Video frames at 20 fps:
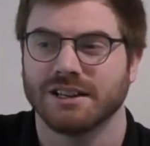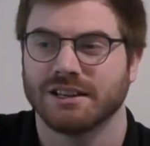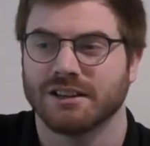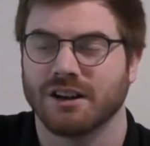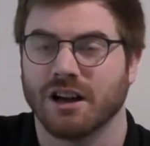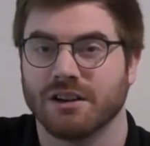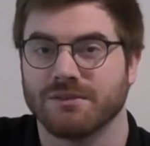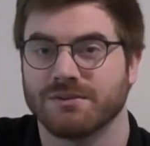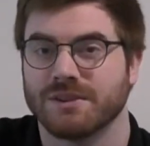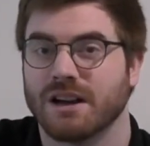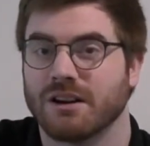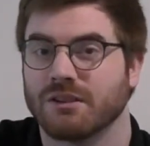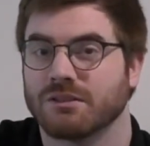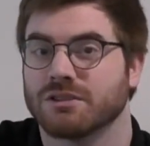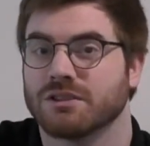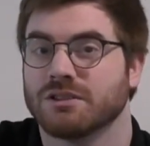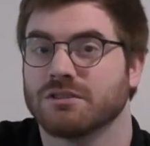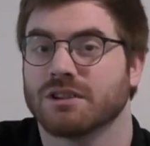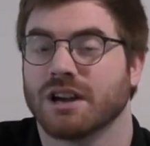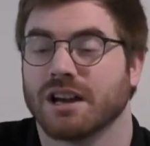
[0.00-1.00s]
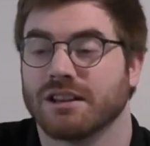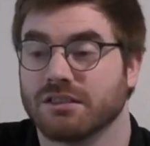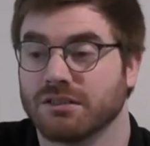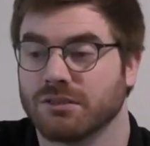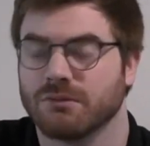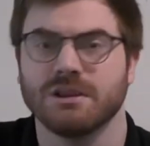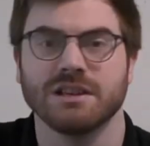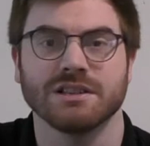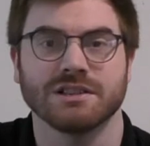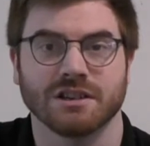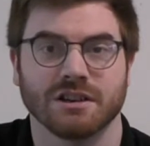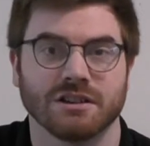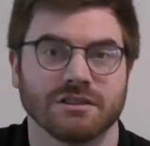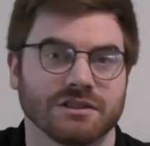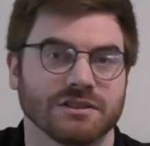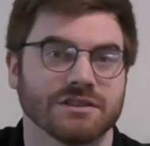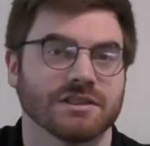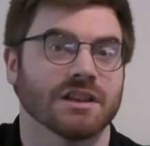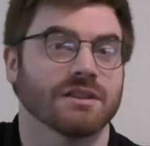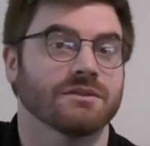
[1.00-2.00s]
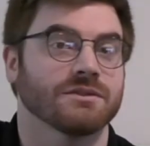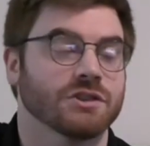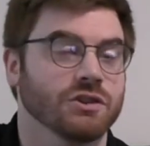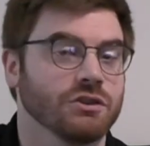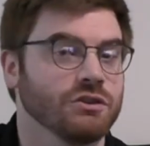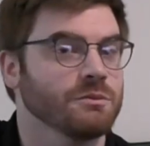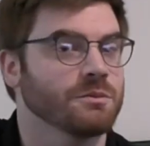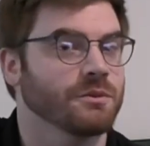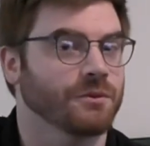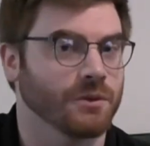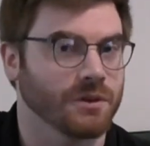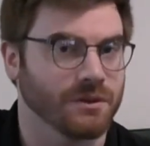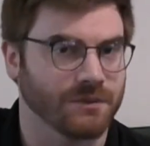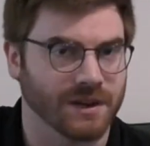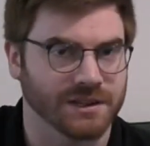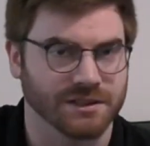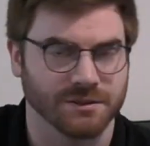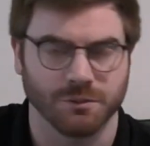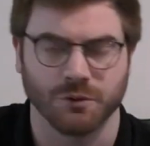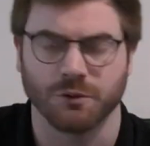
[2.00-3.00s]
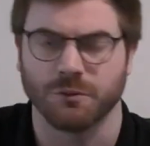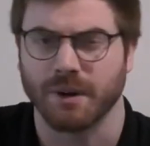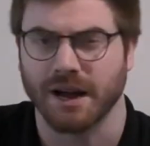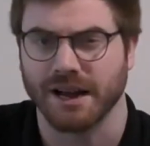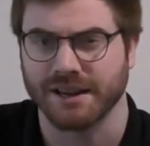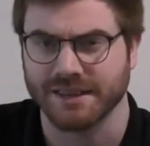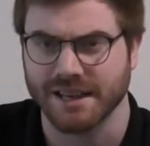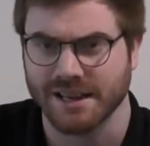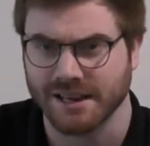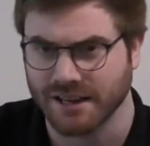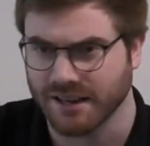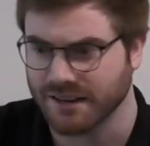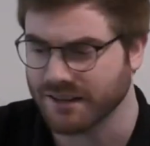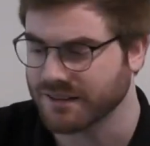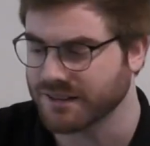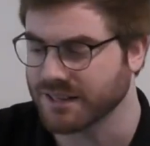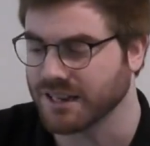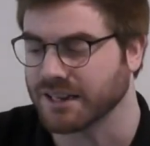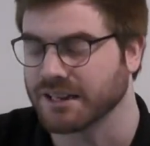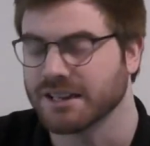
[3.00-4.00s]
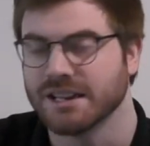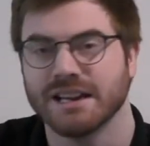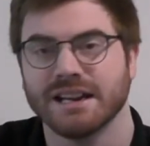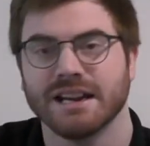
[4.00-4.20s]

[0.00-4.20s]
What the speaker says: I've now had 3 turns instead of 2 before you've had to pull back, that kind of thing.